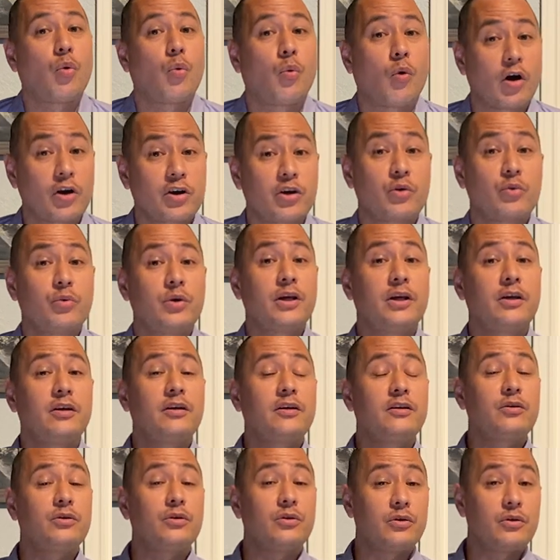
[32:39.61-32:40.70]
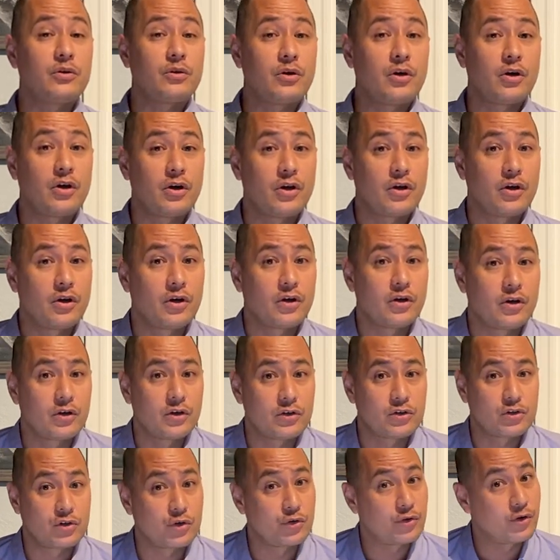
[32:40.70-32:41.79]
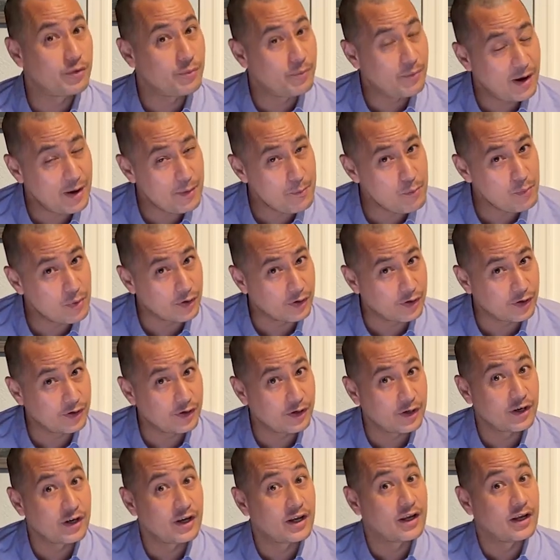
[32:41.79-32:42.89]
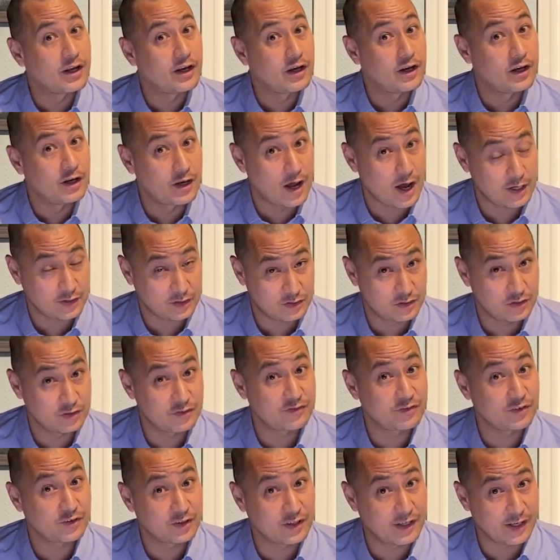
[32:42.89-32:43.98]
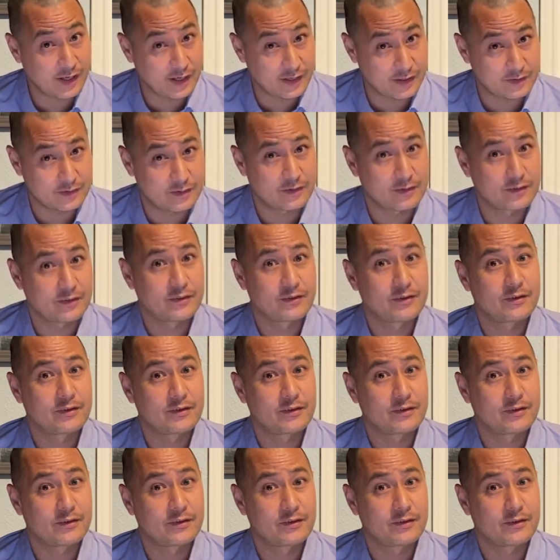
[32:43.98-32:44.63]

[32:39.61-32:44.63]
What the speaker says: What are we going to do to remember not to forget